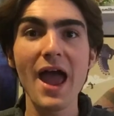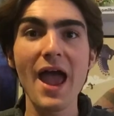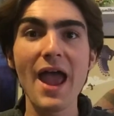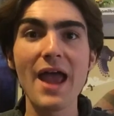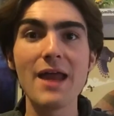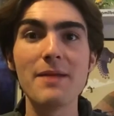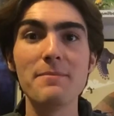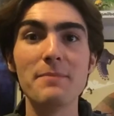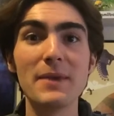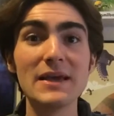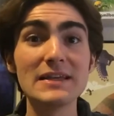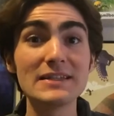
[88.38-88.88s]

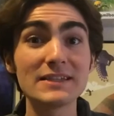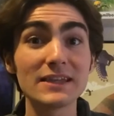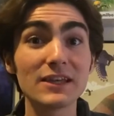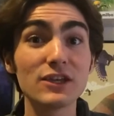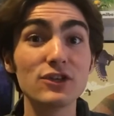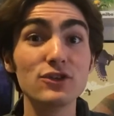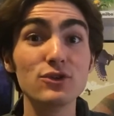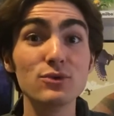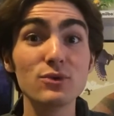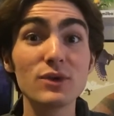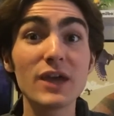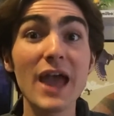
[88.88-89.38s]
and basically
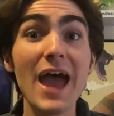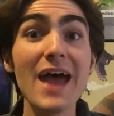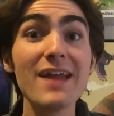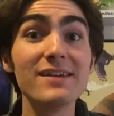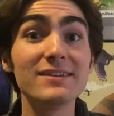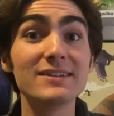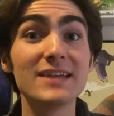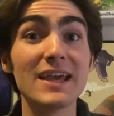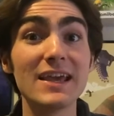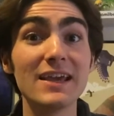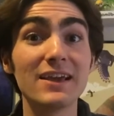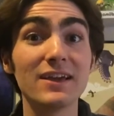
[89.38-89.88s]
you
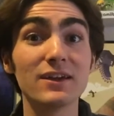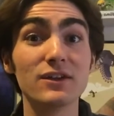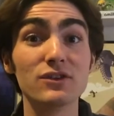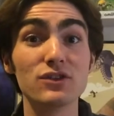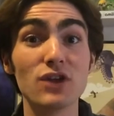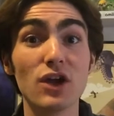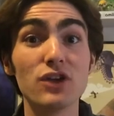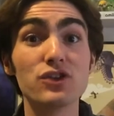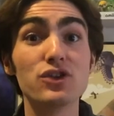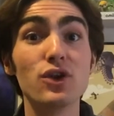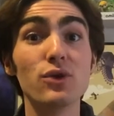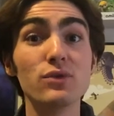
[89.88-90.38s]
again take
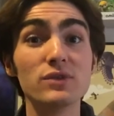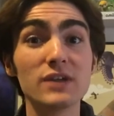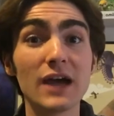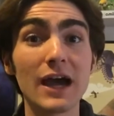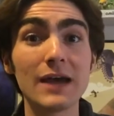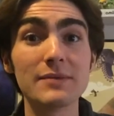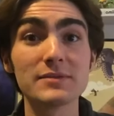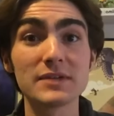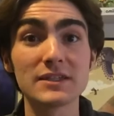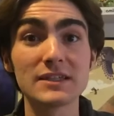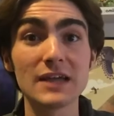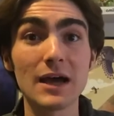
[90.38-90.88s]
two
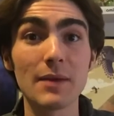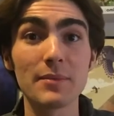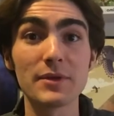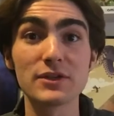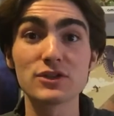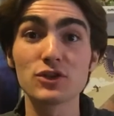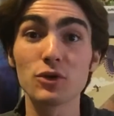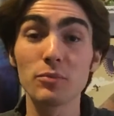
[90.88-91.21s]
times on top of that.